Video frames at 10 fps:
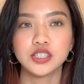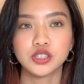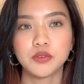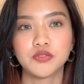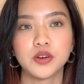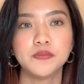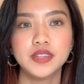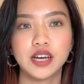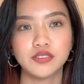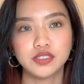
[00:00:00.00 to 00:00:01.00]
shop from
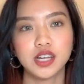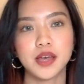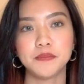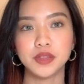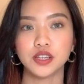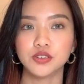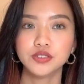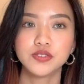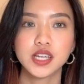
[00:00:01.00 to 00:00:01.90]
down below,